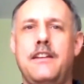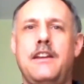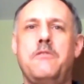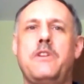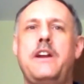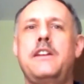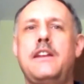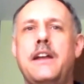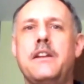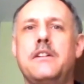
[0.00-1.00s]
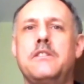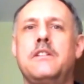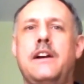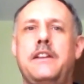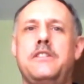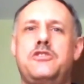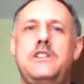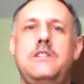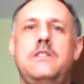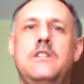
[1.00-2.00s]
and write it on a
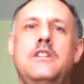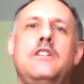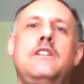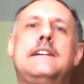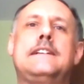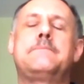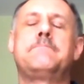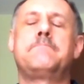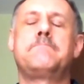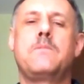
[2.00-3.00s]
sheet, um,